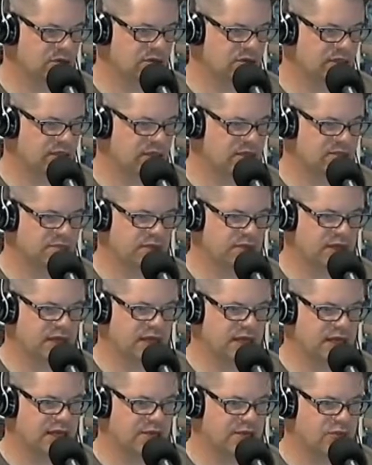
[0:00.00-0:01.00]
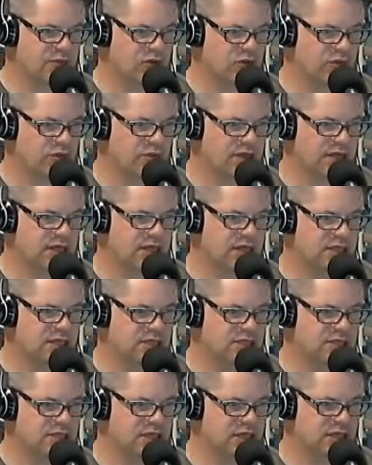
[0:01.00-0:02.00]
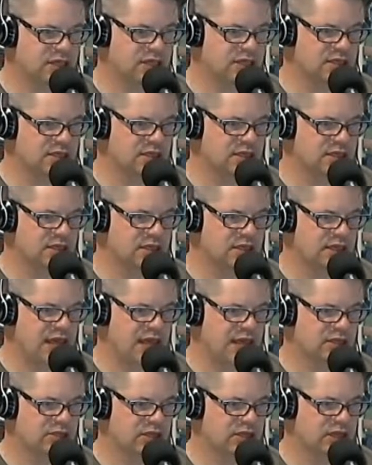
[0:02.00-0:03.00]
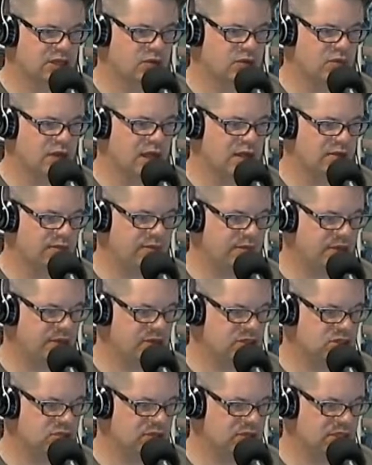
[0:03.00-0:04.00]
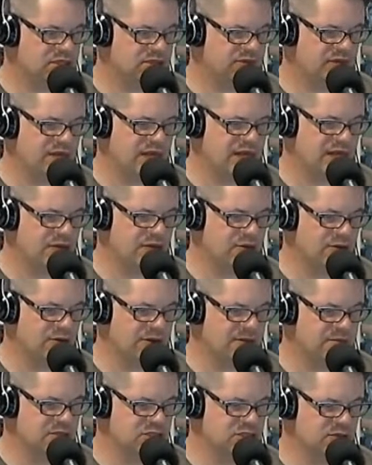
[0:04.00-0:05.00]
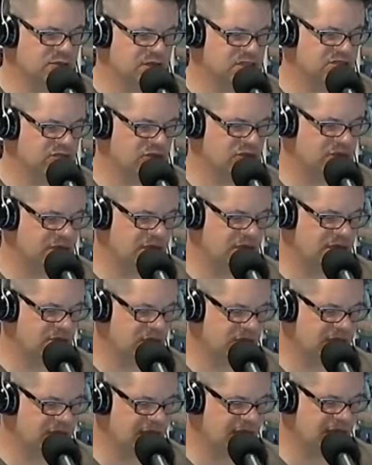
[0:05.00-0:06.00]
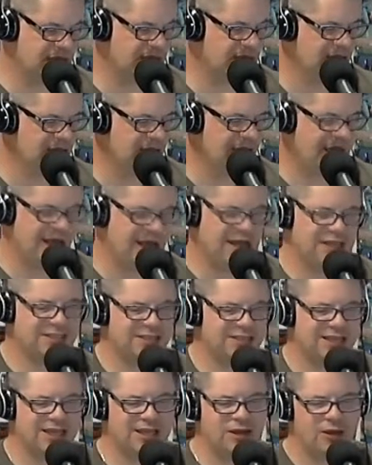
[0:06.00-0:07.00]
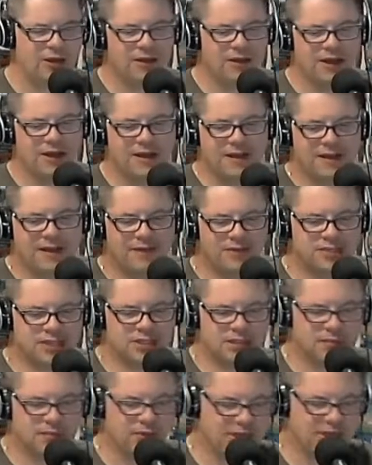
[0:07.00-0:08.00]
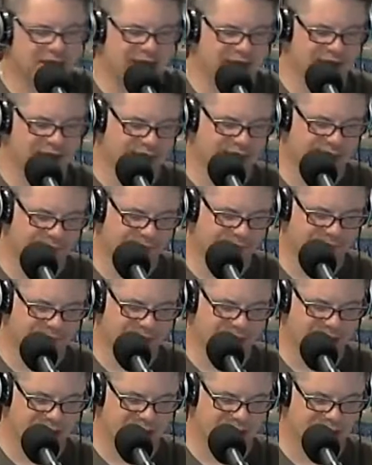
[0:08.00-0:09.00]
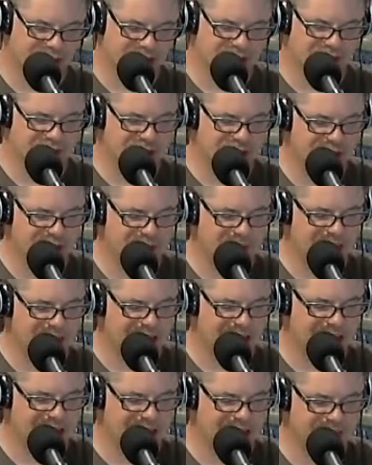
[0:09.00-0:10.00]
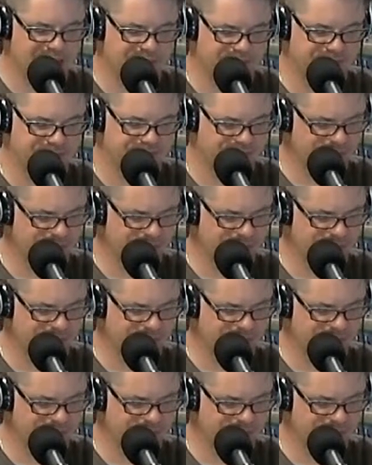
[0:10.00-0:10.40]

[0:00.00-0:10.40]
things, but I'm hoping he's handling it well and the stress of it. I know it can be stressful and irritating. And he's, and this is something else. And like I said, we get him back in.